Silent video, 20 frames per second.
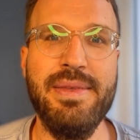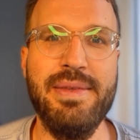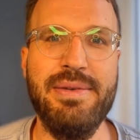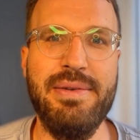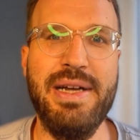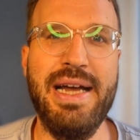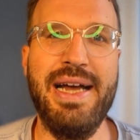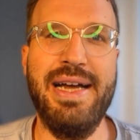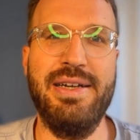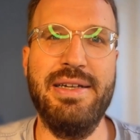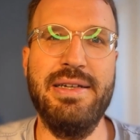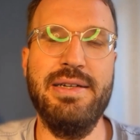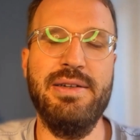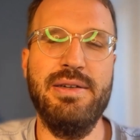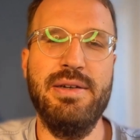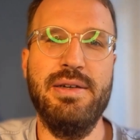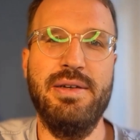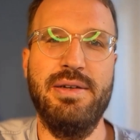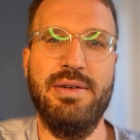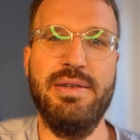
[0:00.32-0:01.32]
Yes,
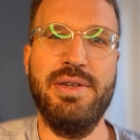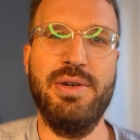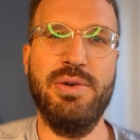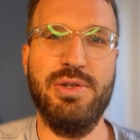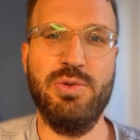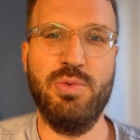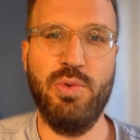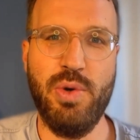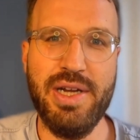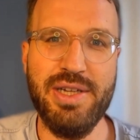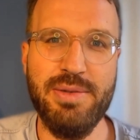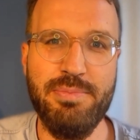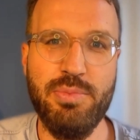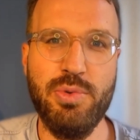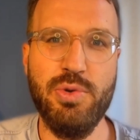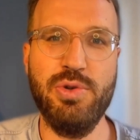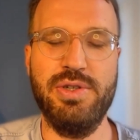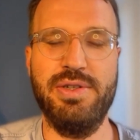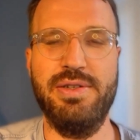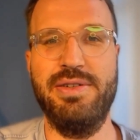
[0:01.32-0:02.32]
there is one
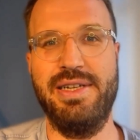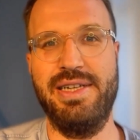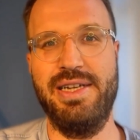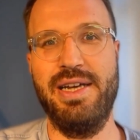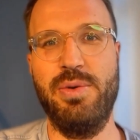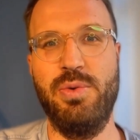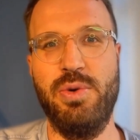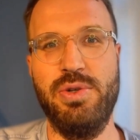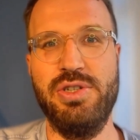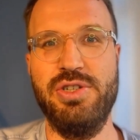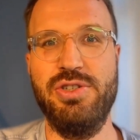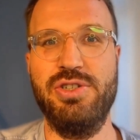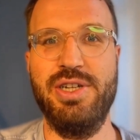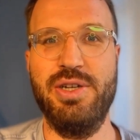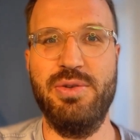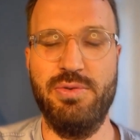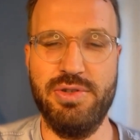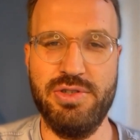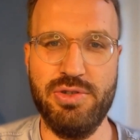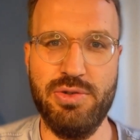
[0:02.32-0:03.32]
important thing I want to
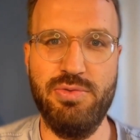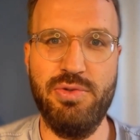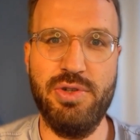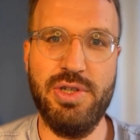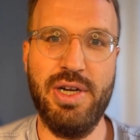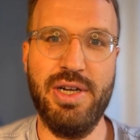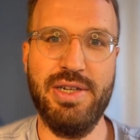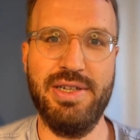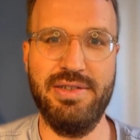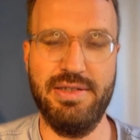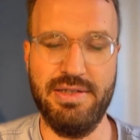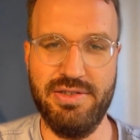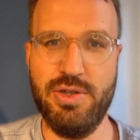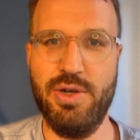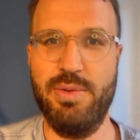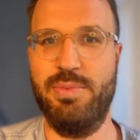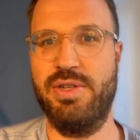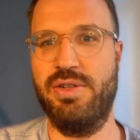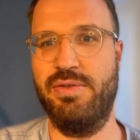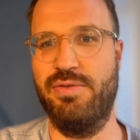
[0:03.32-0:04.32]
share with you regarding the
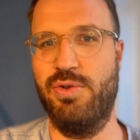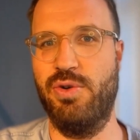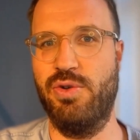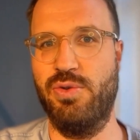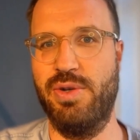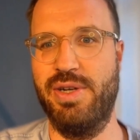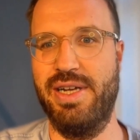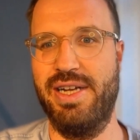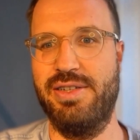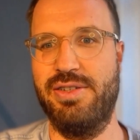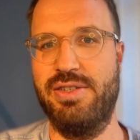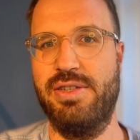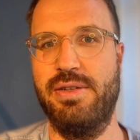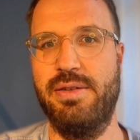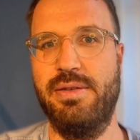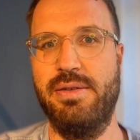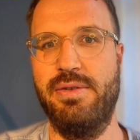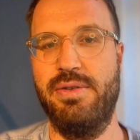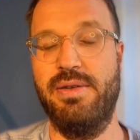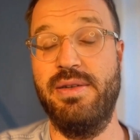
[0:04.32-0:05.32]
topic of correlation
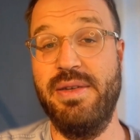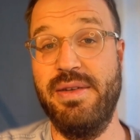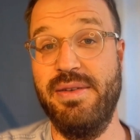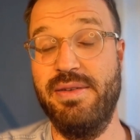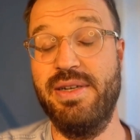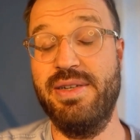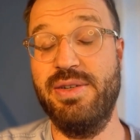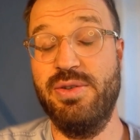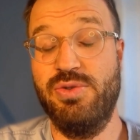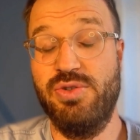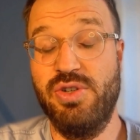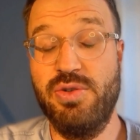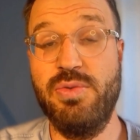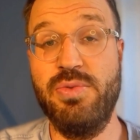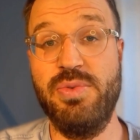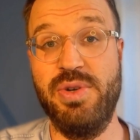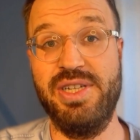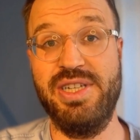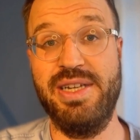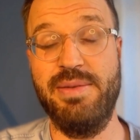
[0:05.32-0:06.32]
that you should
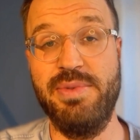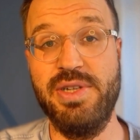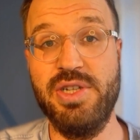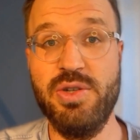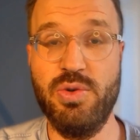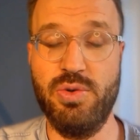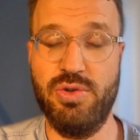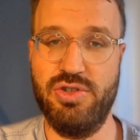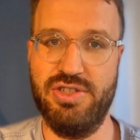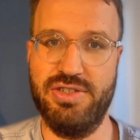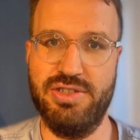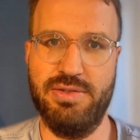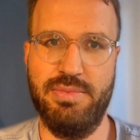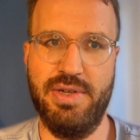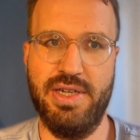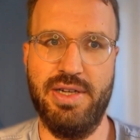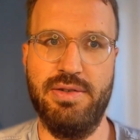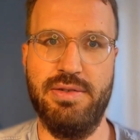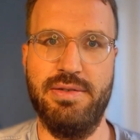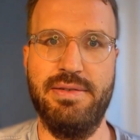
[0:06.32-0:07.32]
really be cautious
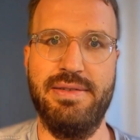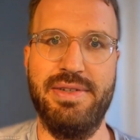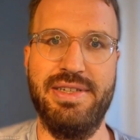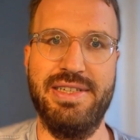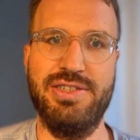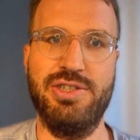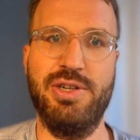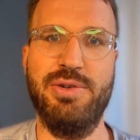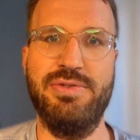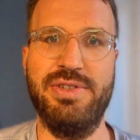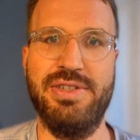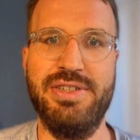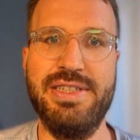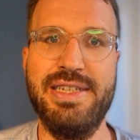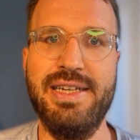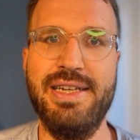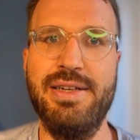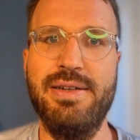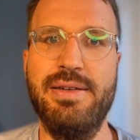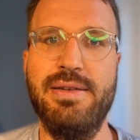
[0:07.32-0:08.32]
about. It is often
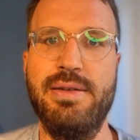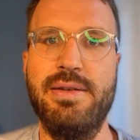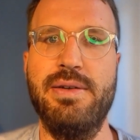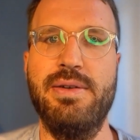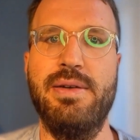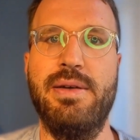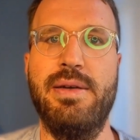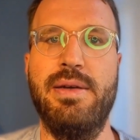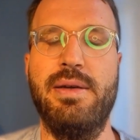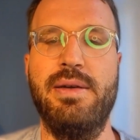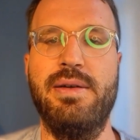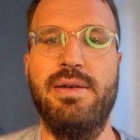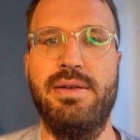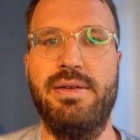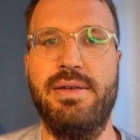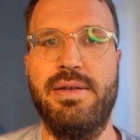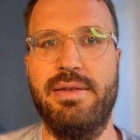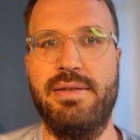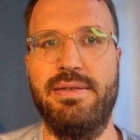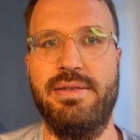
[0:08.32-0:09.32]
said
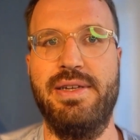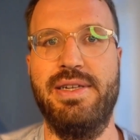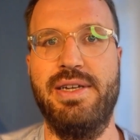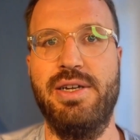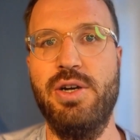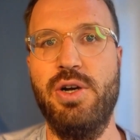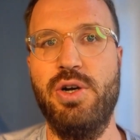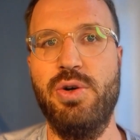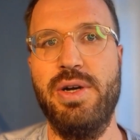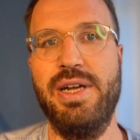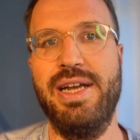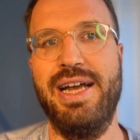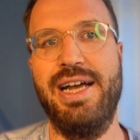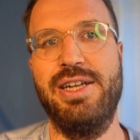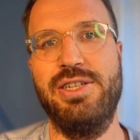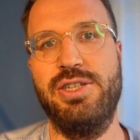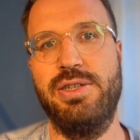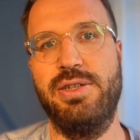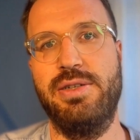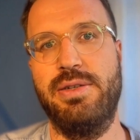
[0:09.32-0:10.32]
that a
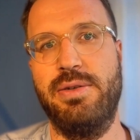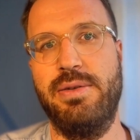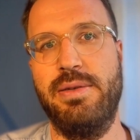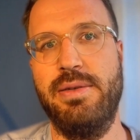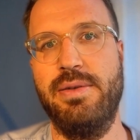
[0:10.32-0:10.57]
correlation